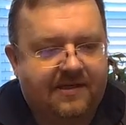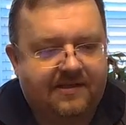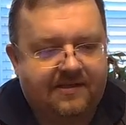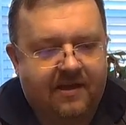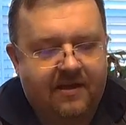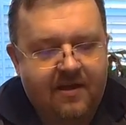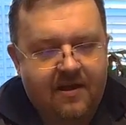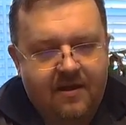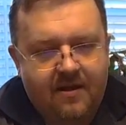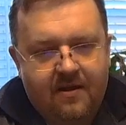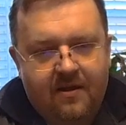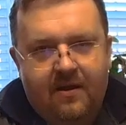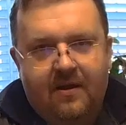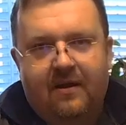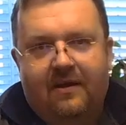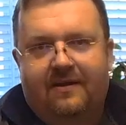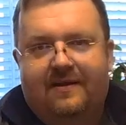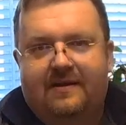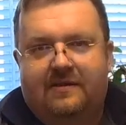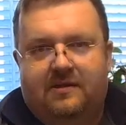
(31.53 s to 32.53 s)
is,
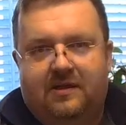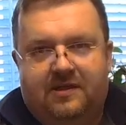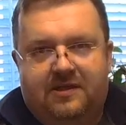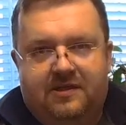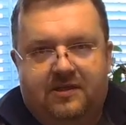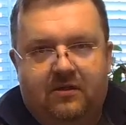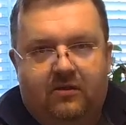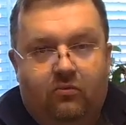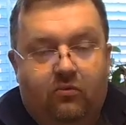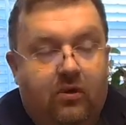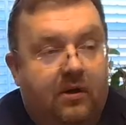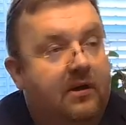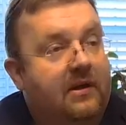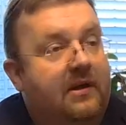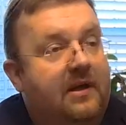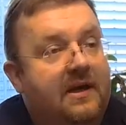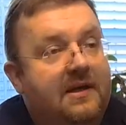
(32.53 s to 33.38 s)
does it still work?